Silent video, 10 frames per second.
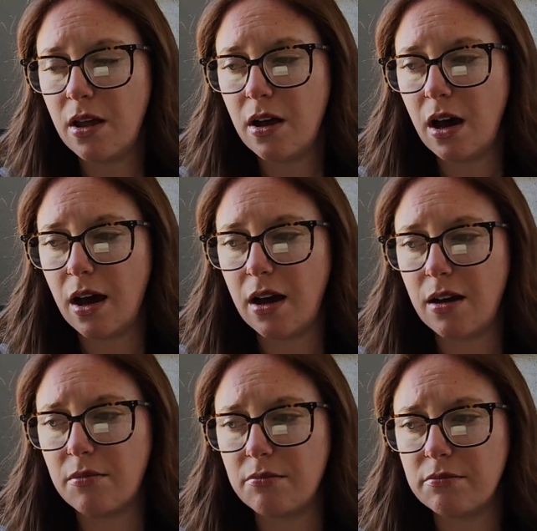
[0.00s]

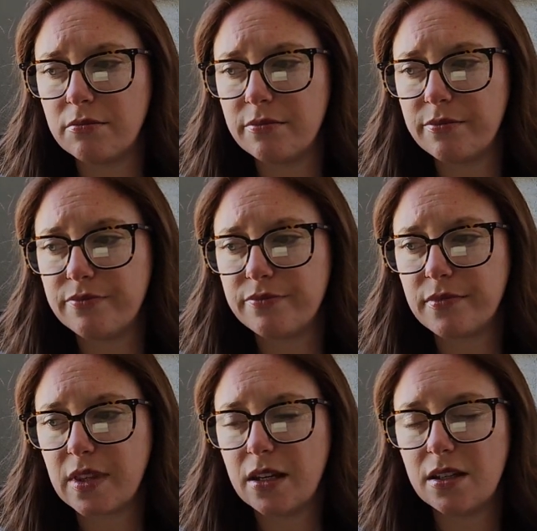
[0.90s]

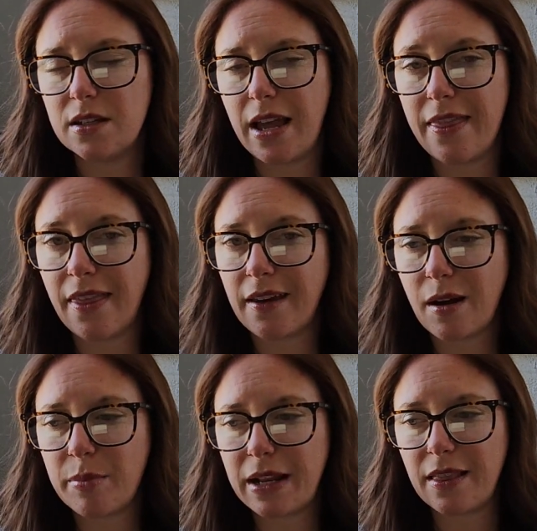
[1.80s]
And then the
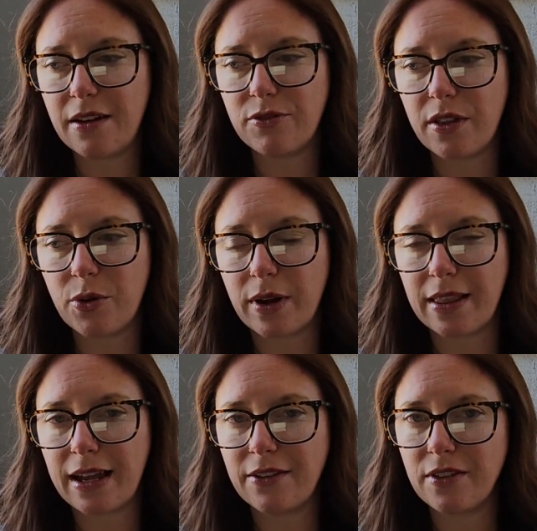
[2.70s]
company left rather
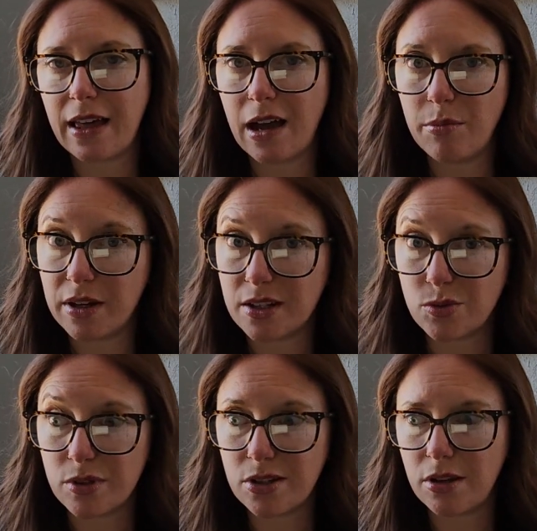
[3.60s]
quickly after that, because
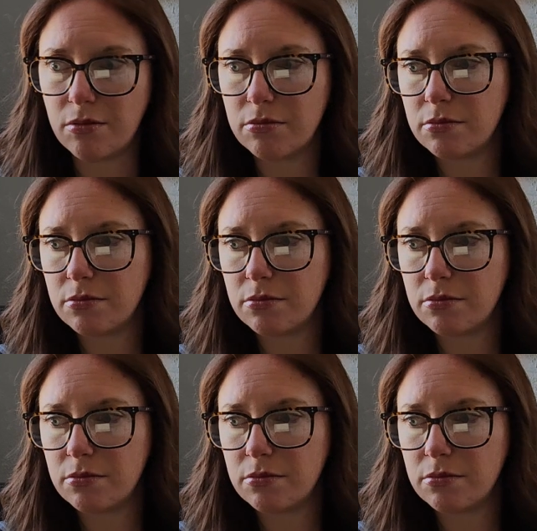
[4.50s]
wouldn't you?